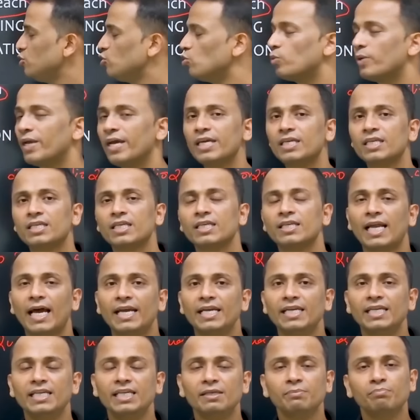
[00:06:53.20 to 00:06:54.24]
to get
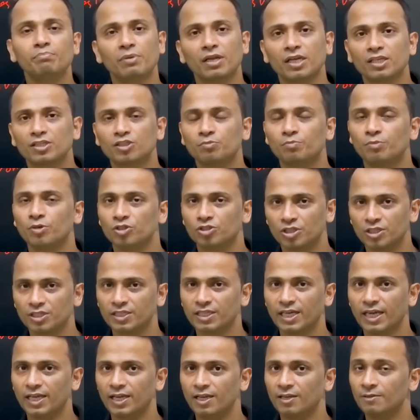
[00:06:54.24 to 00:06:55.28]
90 plus
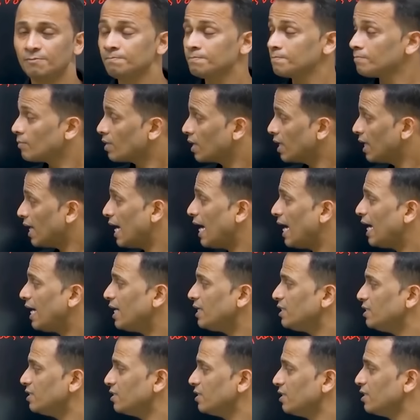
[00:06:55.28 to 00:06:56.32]
percentile.
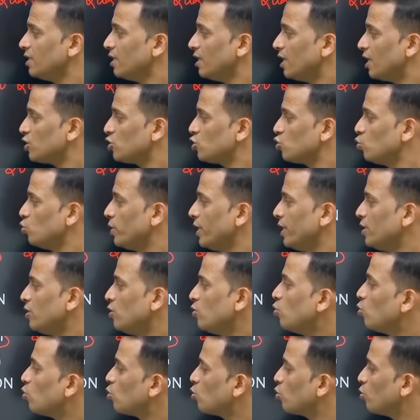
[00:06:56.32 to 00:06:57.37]
And a student
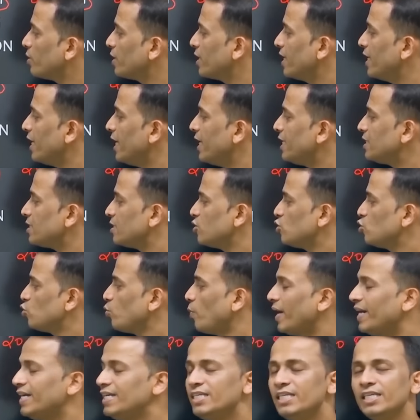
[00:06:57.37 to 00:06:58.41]
who could get
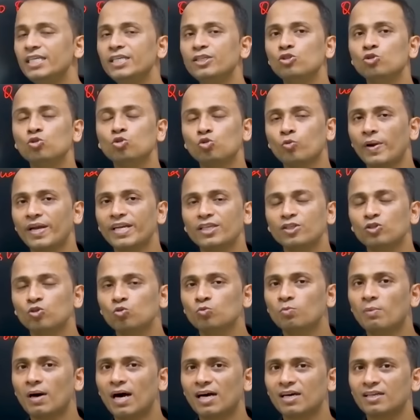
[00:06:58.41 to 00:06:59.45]
20 to 22
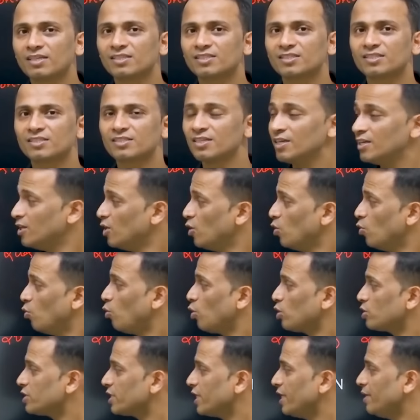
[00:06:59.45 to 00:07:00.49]
marks
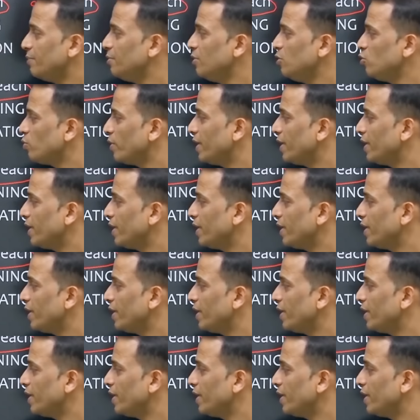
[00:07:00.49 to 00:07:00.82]
was able to